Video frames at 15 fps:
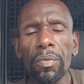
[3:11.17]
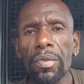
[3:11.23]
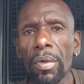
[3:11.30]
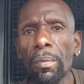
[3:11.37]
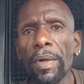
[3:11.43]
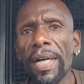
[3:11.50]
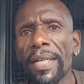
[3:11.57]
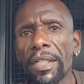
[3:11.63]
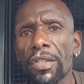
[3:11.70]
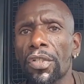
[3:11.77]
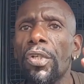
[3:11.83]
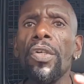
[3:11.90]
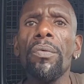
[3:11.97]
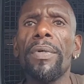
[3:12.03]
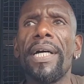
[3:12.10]
the
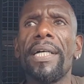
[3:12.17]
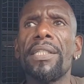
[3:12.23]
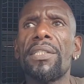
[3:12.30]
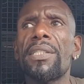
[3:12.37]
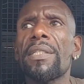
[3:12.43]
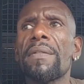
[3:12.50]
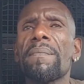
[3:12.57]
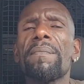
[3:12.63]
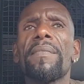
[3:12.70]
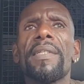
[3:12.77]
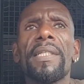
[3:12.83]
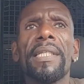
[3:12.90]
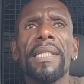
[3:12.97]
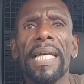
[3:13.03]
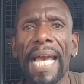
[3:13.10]
two words,
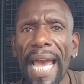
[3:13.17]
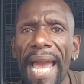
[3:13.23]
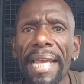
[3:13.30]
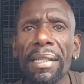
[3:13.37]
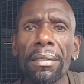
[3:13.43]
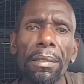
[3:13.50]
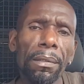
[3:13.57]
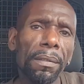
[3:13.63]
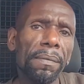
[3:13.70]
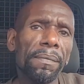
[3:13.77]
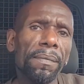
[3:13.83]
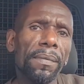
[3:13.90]
handle.